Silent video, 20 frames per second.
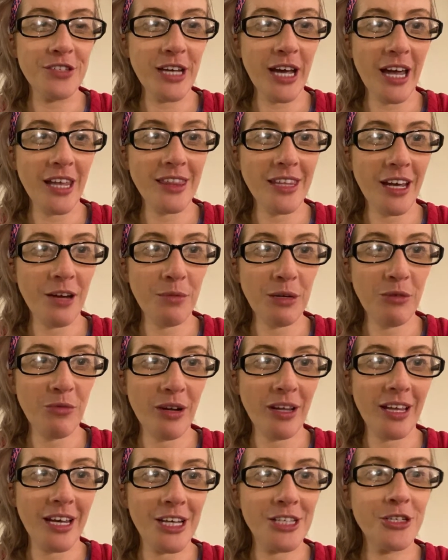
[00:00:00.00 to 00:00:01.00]
And then we
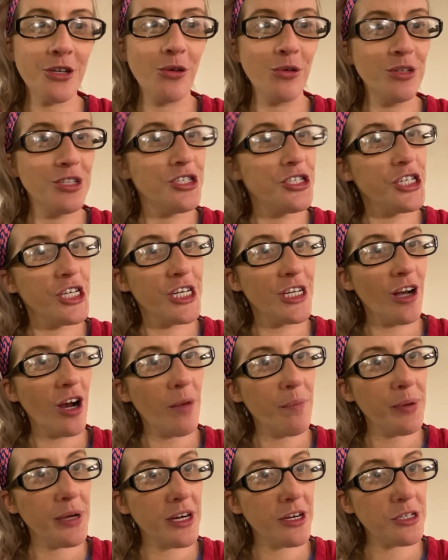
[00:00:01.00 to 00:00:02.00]
realize, holy shit, our
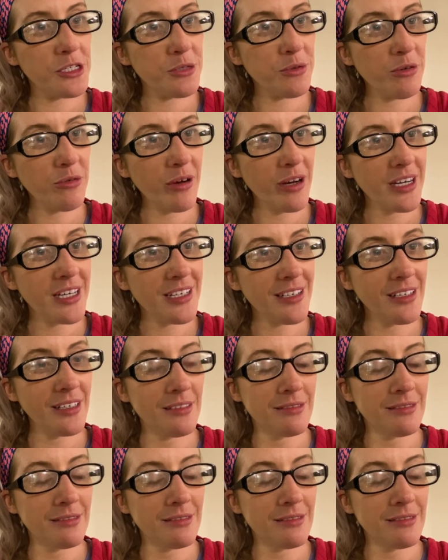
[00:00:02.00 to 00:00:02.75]
parents were right.